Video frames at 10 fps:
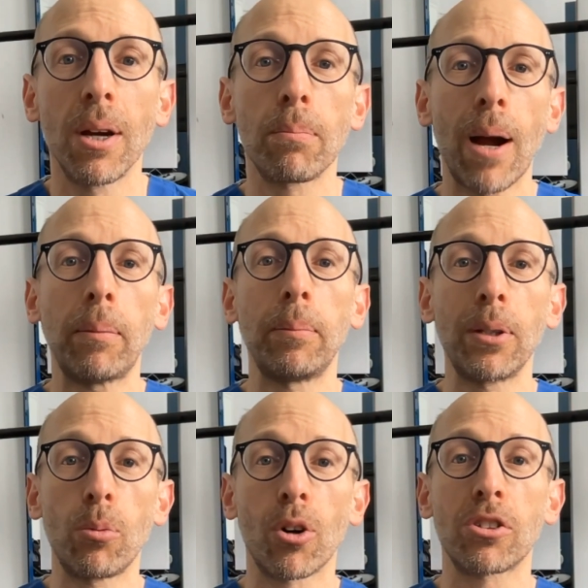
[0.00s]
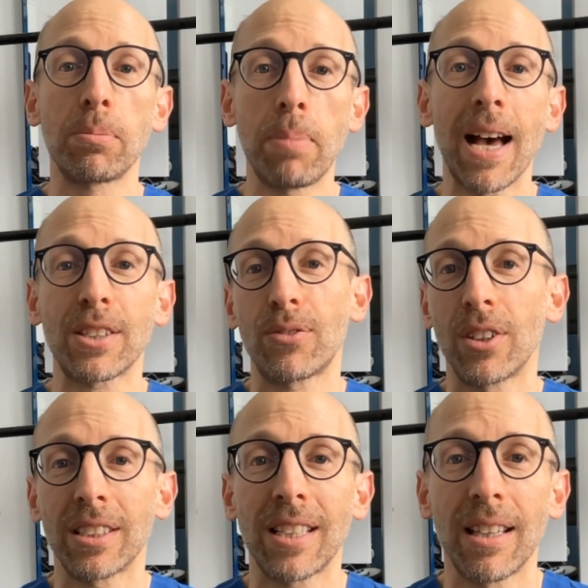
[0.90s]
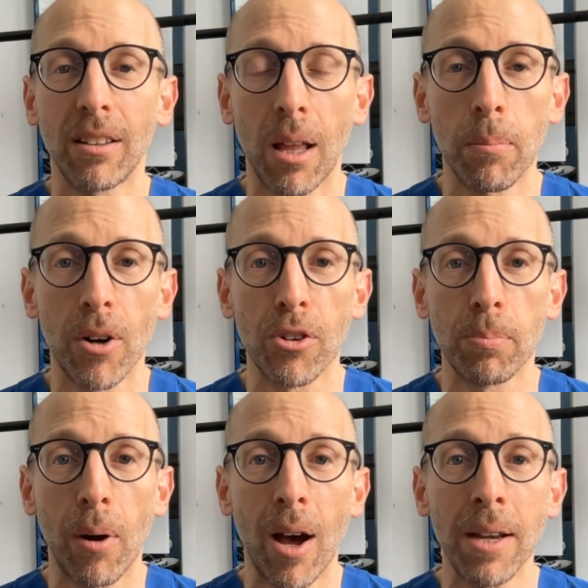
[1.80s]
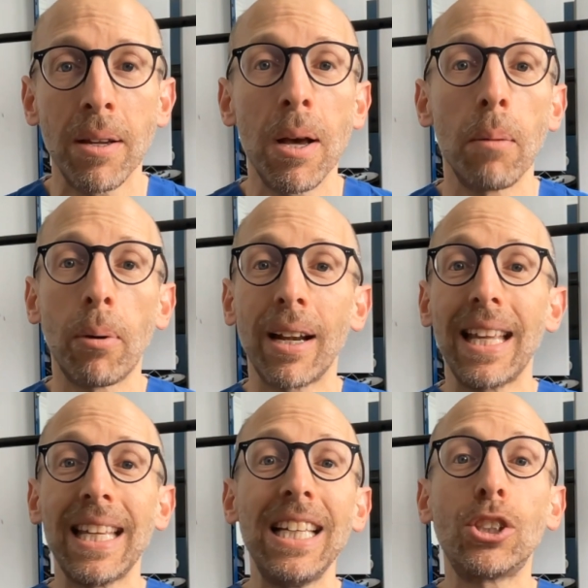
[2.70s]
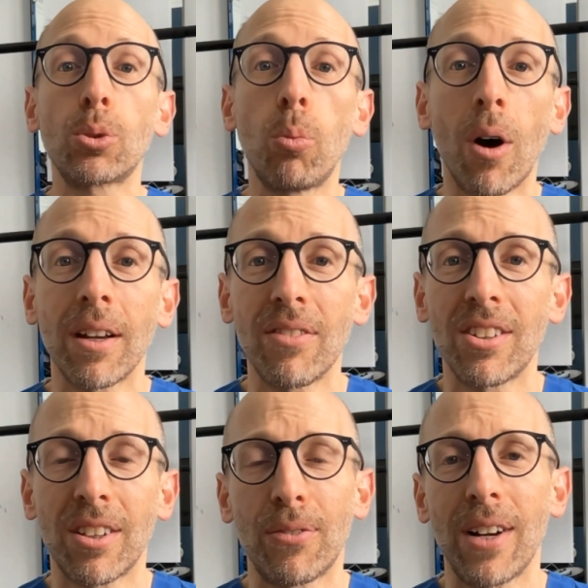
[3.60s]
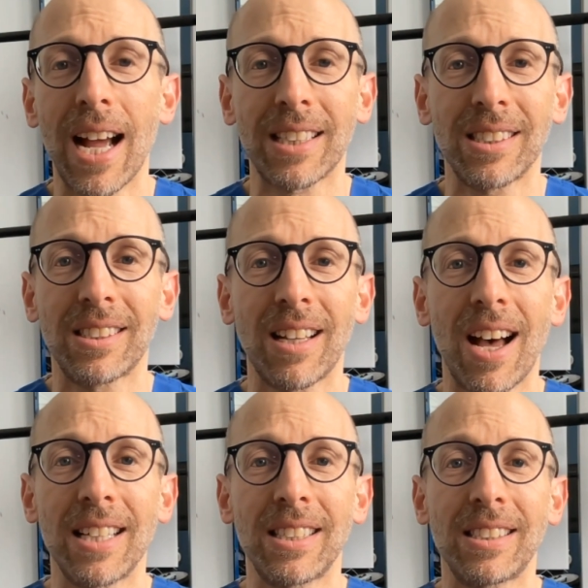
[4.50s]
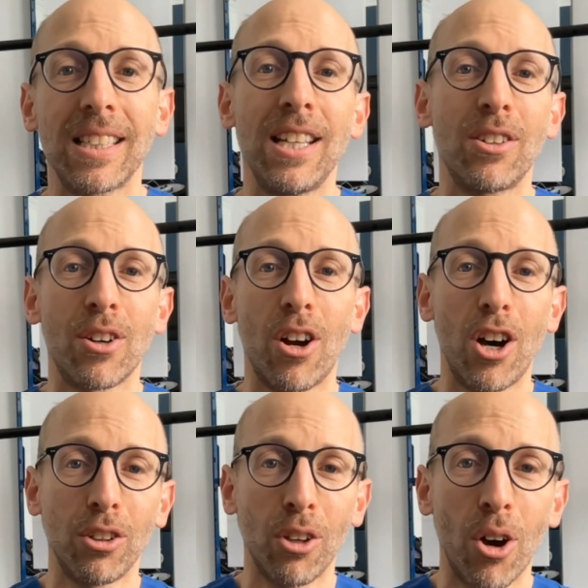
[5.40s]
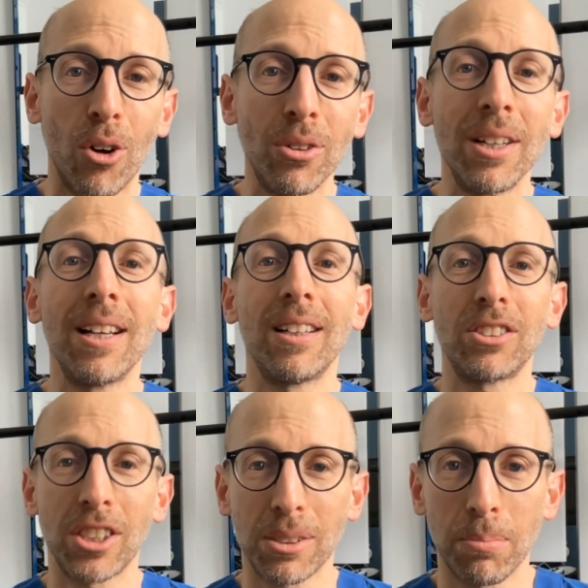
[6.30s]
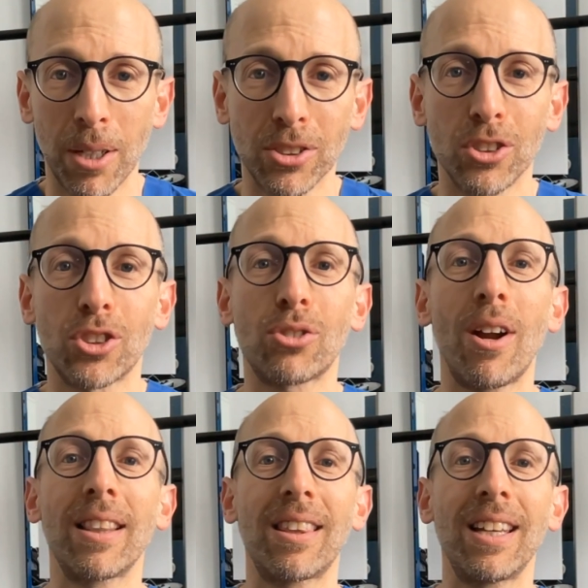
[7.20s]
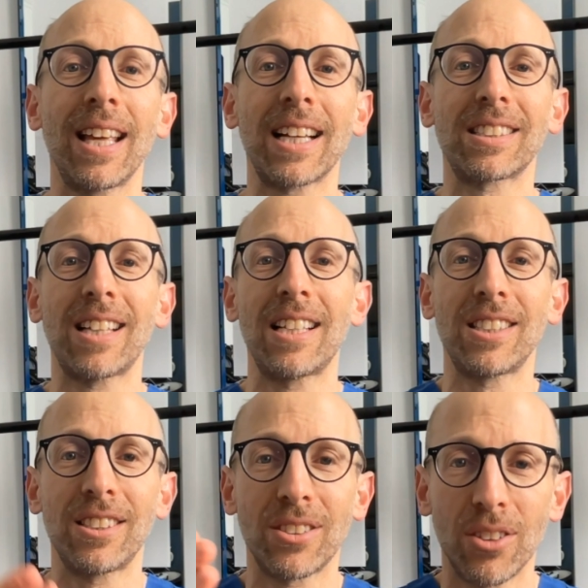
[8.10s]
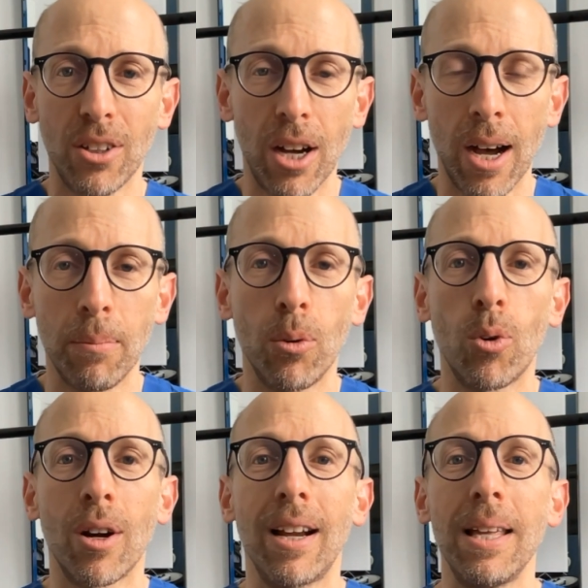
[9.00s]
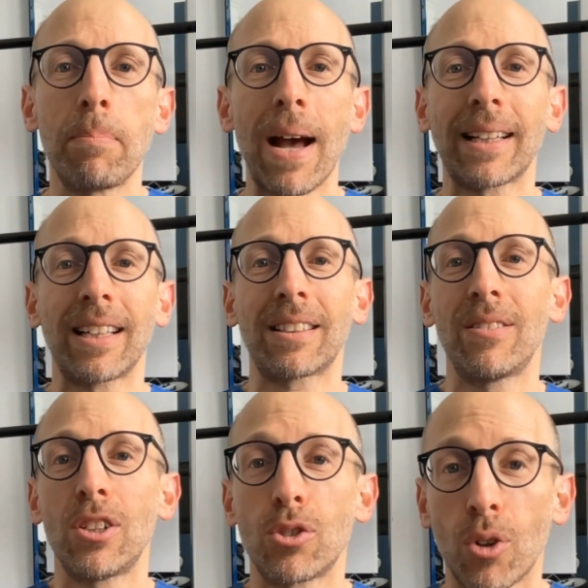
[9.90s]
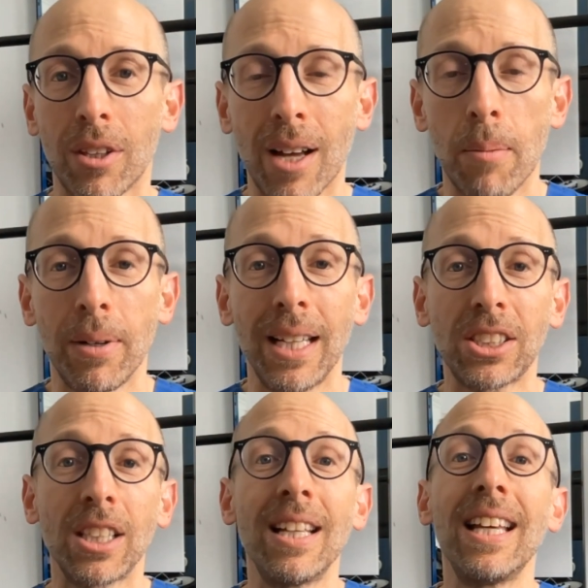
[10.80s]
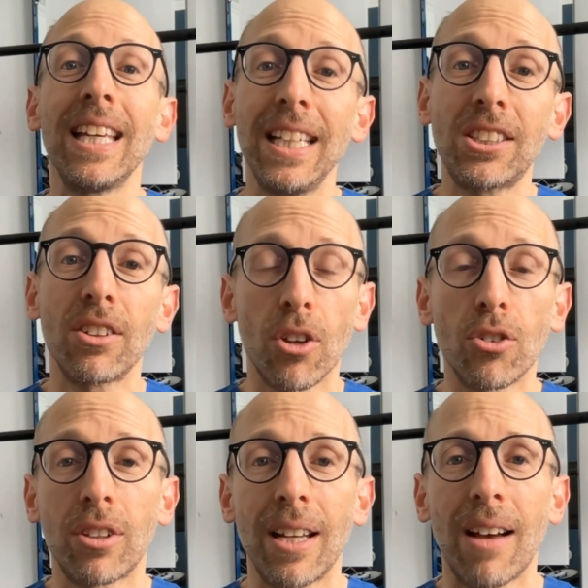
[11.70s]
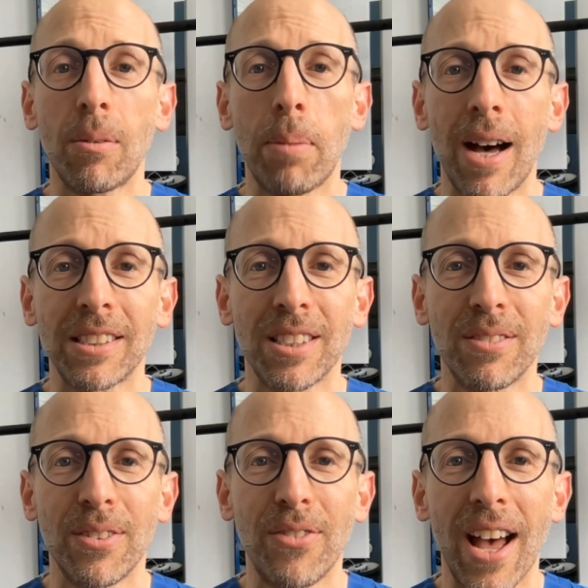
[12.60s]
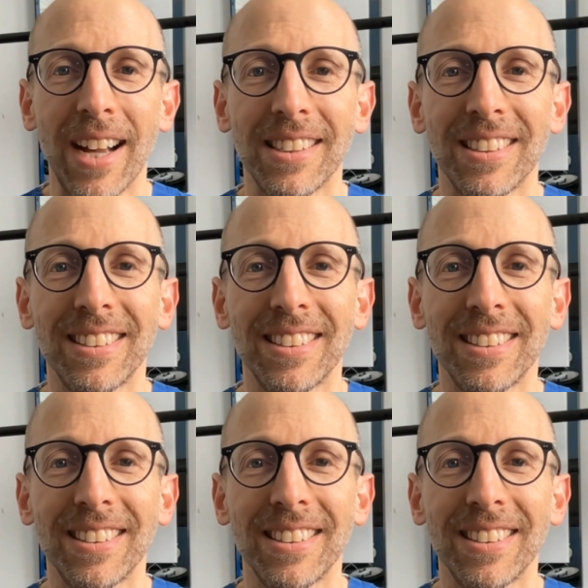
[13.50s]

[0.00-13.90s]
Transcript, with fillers: probably works best for, let's say, the lumbar spine, but each one of these different exercises, either alone, just muscle strengthening exercises, Uh, or impact activities, or the combination, each of those did have a positive effect.